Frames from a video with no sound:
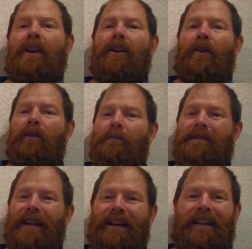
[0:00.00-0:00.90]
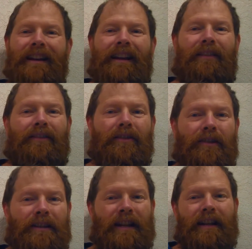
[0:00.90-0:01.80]
going from 10 to the negative 3rd
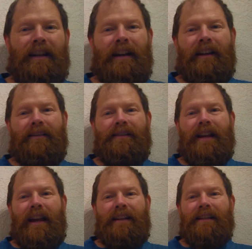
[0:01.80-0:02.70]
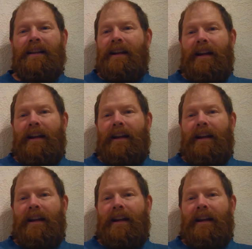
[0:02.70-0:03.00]
to 10 to the negative 6th,